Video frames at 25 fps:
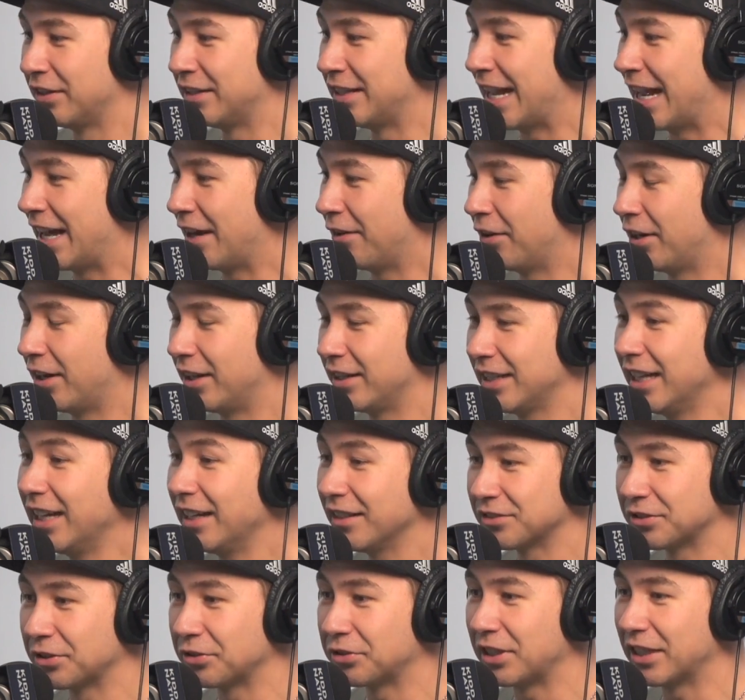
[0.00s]
now,
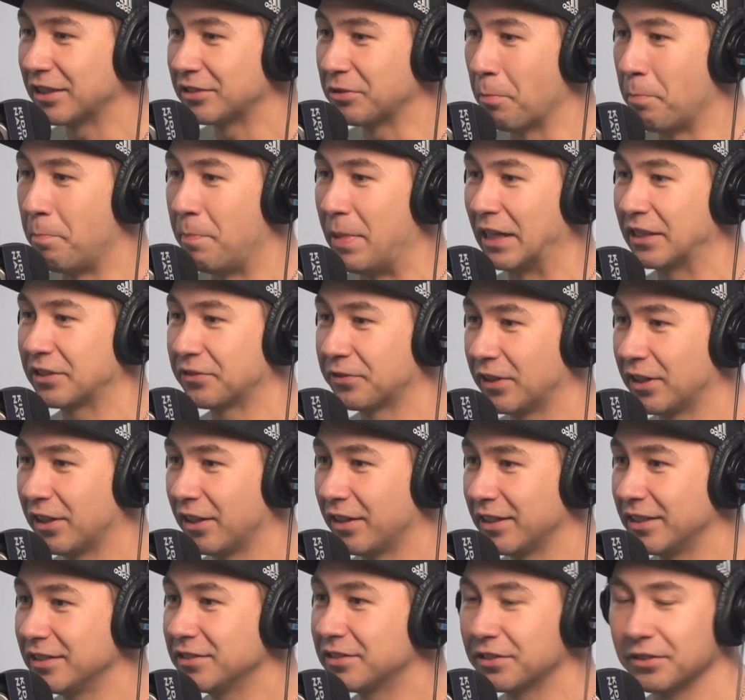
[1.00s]
so she has a best friend on
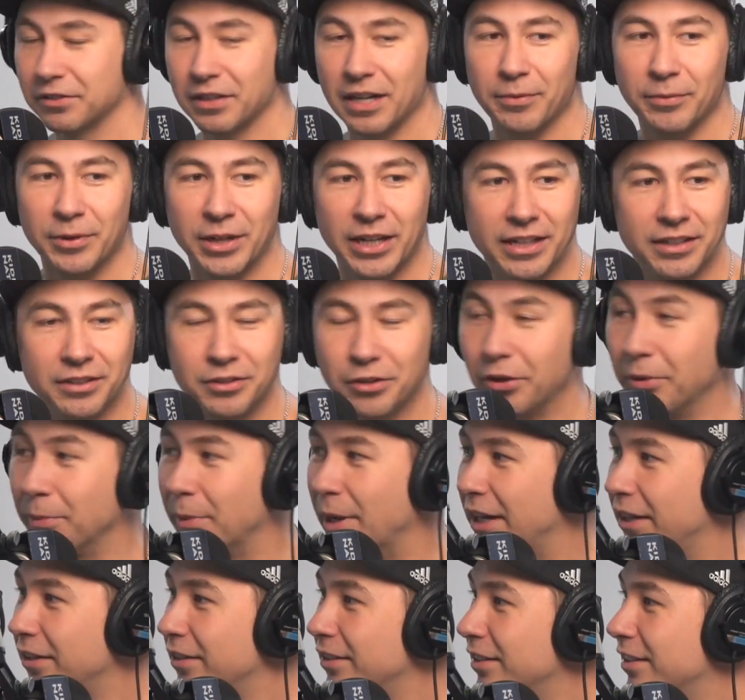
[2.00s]
Instagram that I didn't know
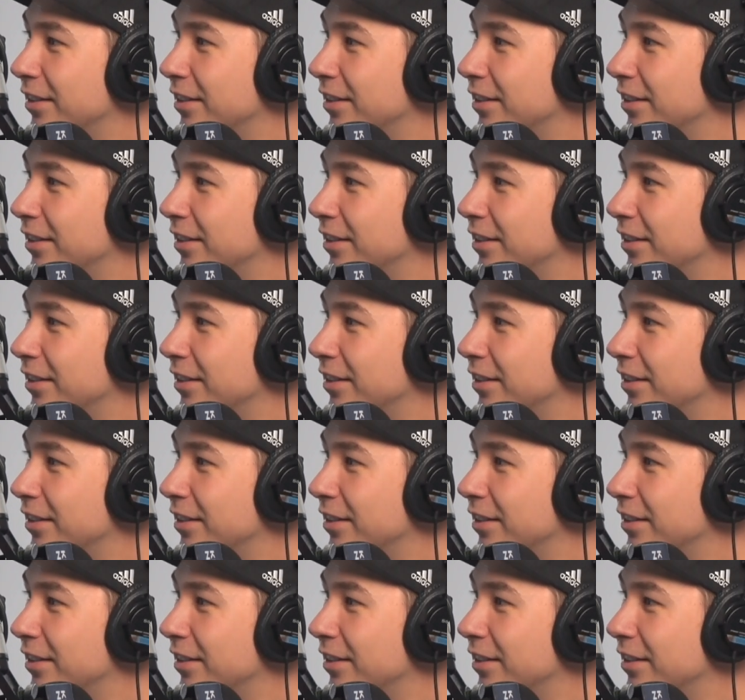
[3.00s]
about.